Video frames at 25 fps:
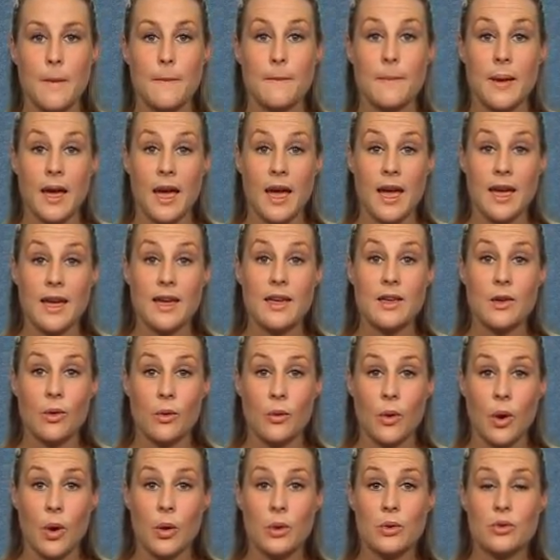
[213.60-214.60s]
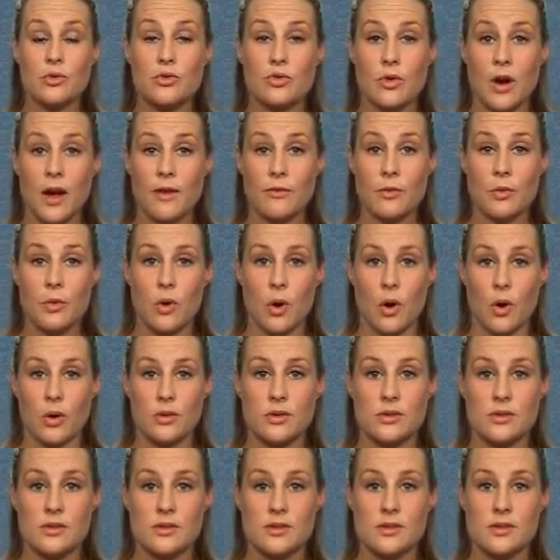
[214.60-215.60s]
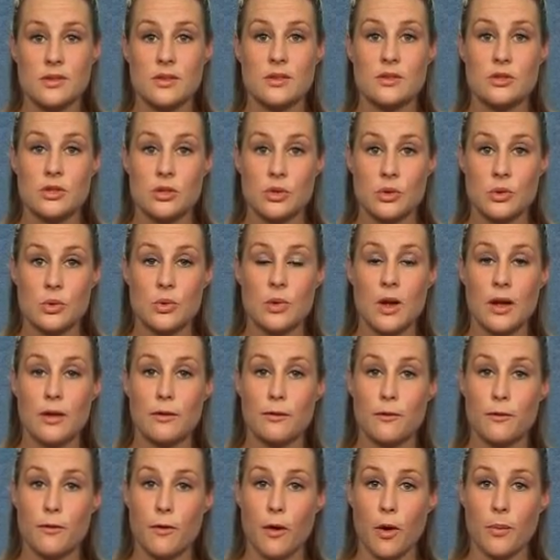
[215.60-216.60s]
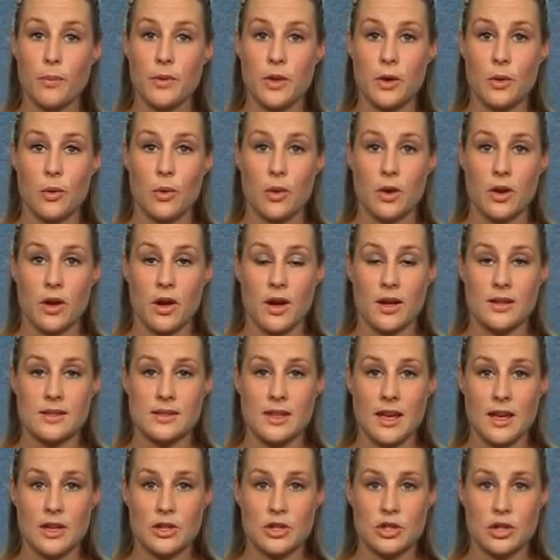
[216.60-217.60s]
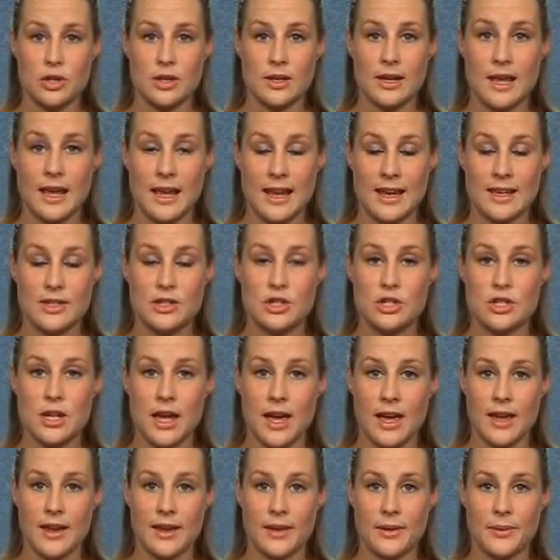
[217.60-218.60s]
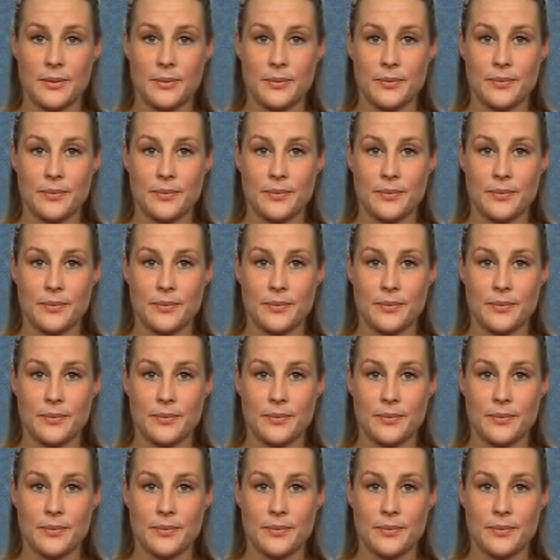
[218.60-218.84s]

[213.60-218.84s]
Pay your own travel costs to and from the organisation each day.